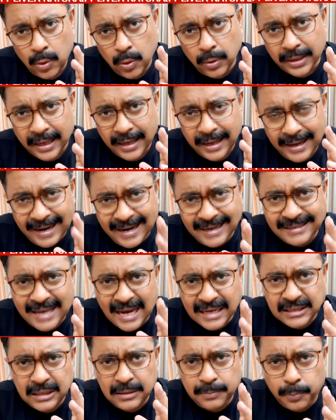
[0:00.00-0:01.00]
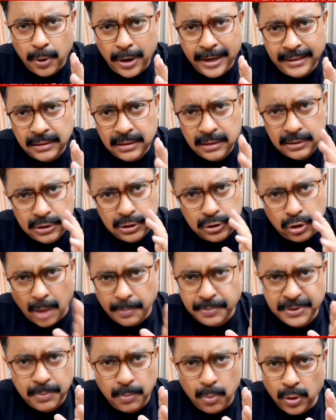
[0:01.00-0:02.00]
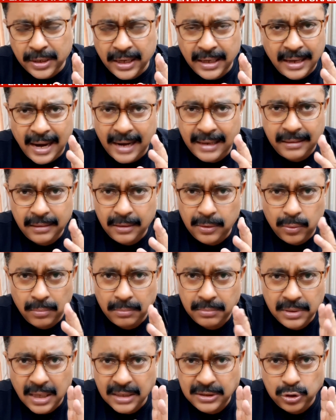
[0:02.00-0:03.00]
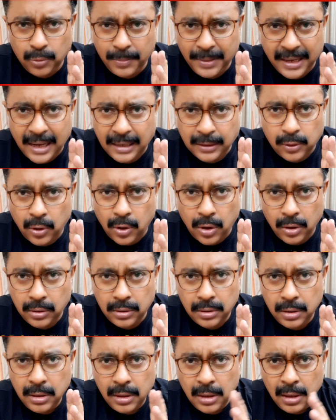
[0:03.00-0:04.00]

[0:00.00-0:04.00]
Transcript: Okay, 8th action point, stop smoking and, you know, consuming alcohol.